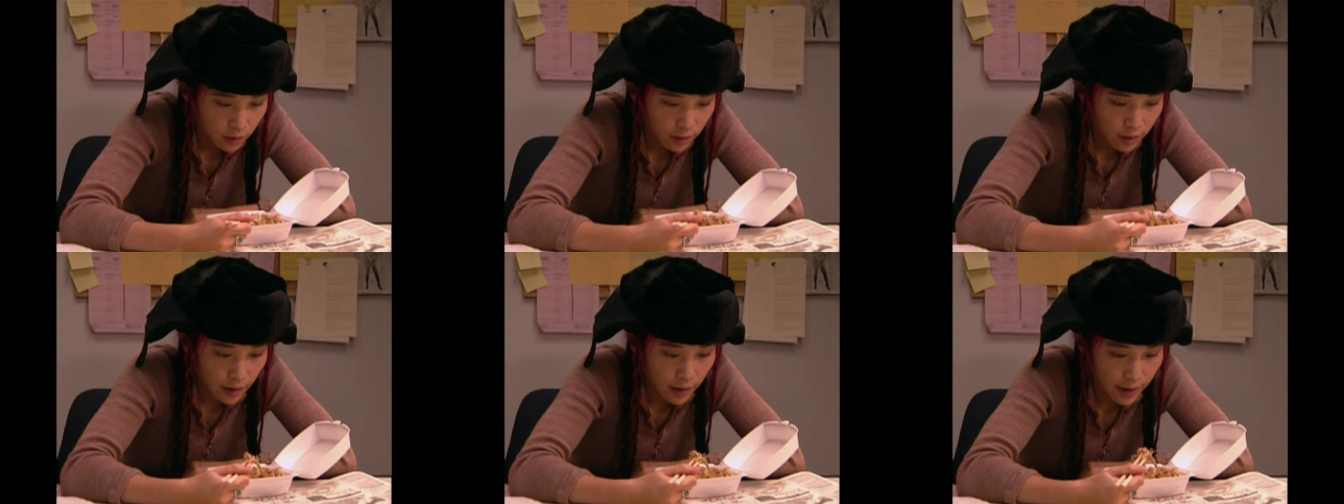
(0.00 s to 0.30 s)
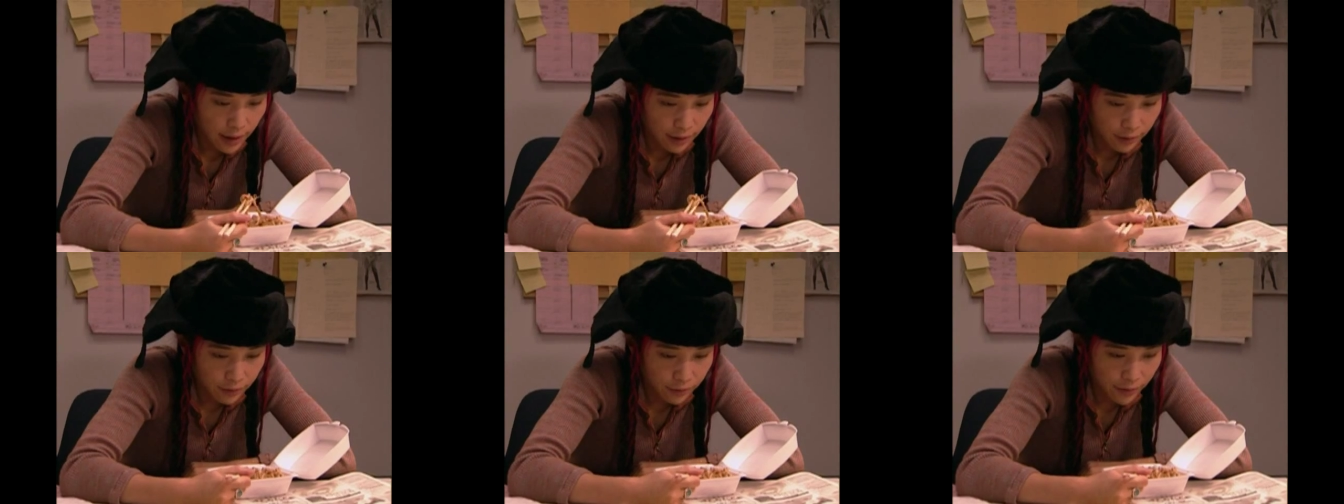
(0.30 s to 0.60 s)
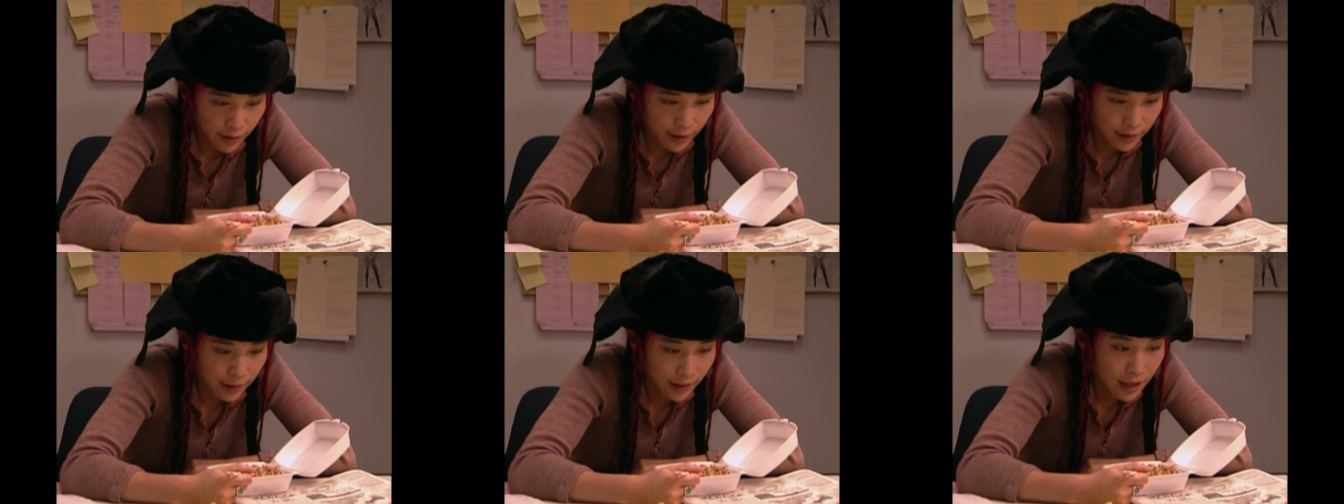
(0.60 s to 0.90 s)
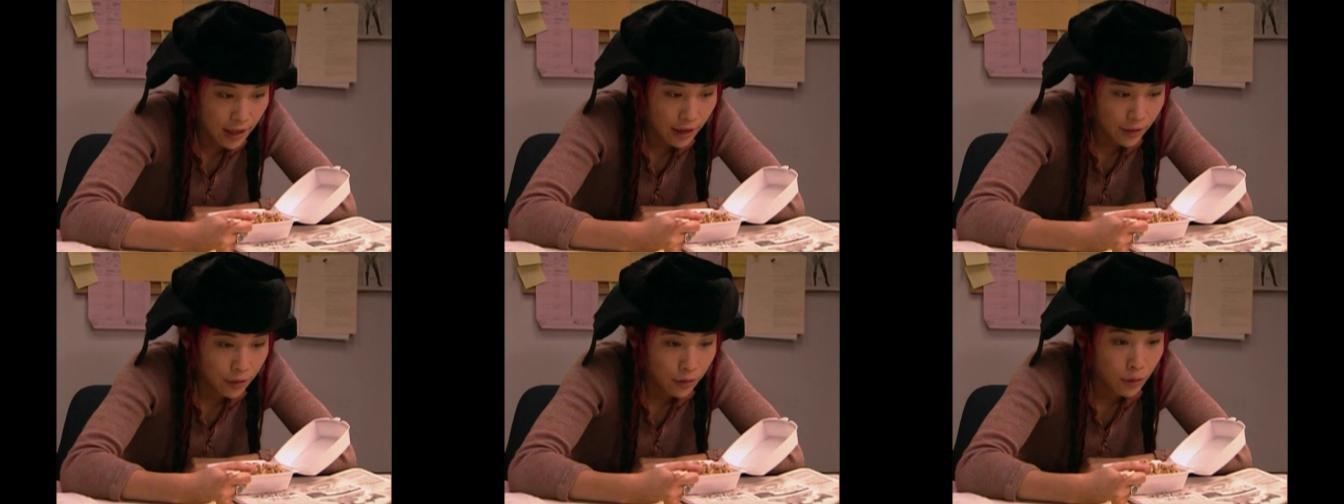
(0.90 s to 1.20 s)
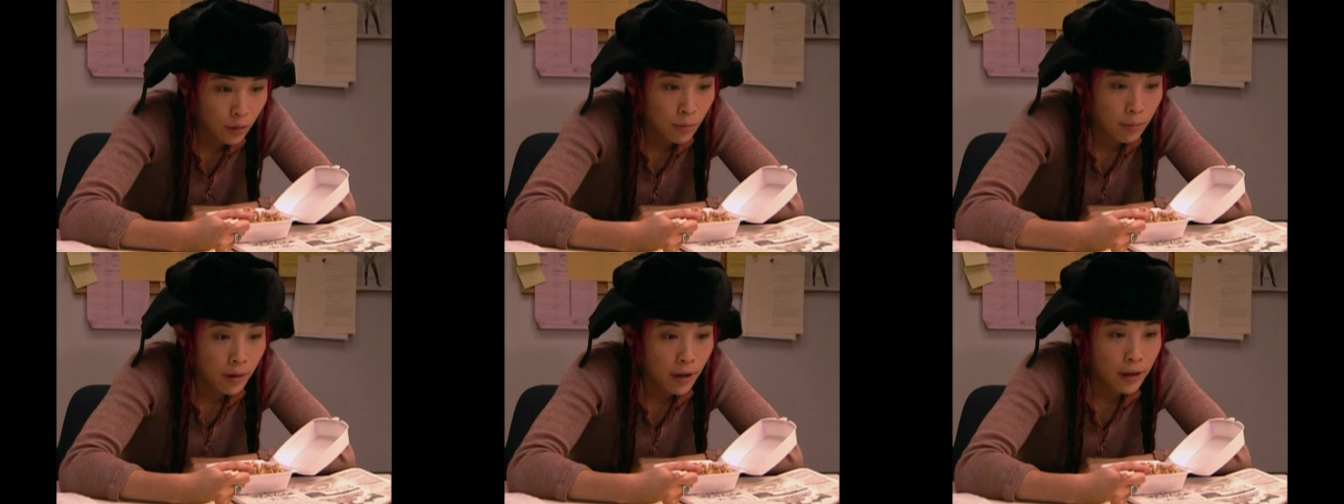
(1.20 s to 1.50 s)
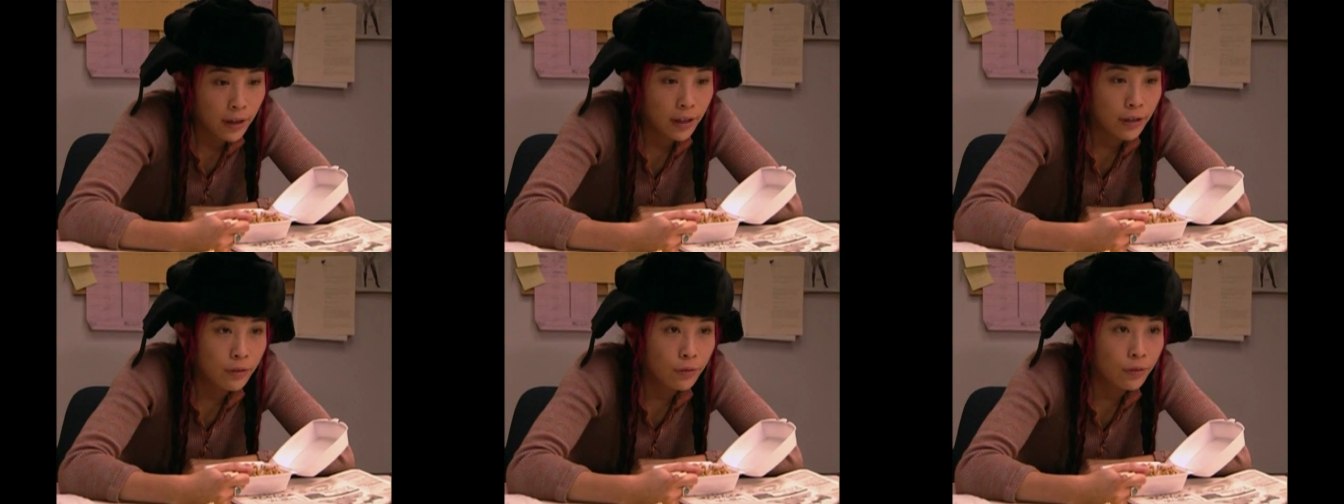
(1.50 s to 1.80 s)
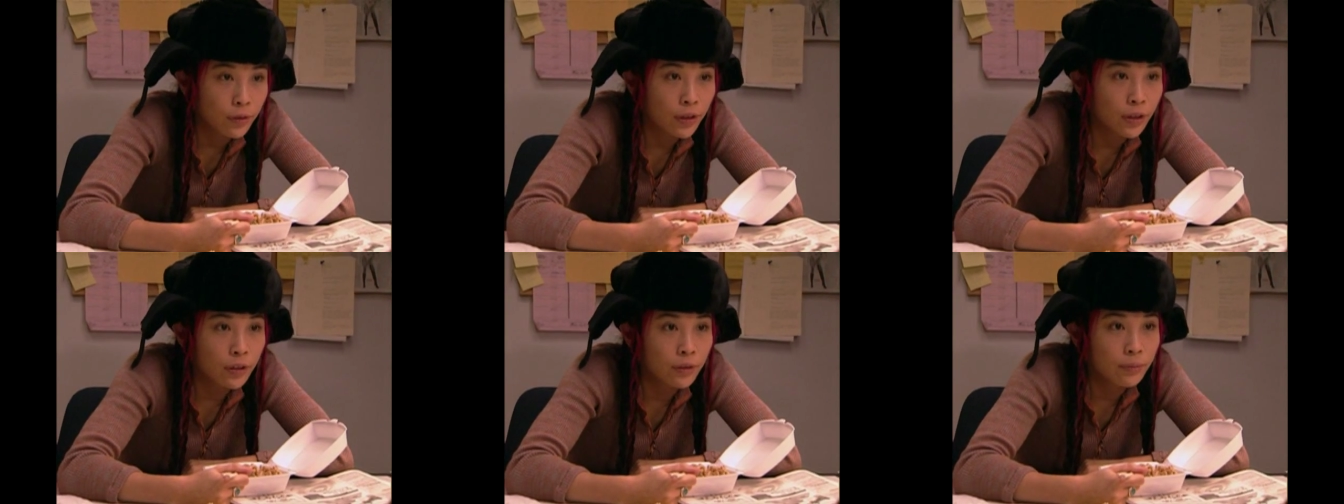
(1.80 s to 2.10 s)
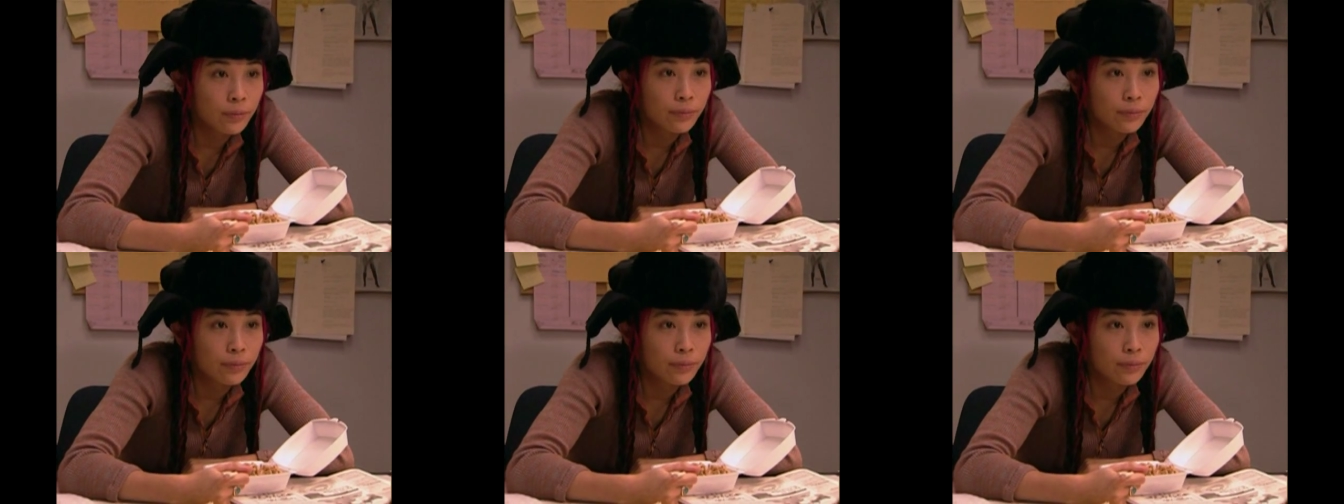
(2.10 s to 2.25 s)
I finally got through to parking for you.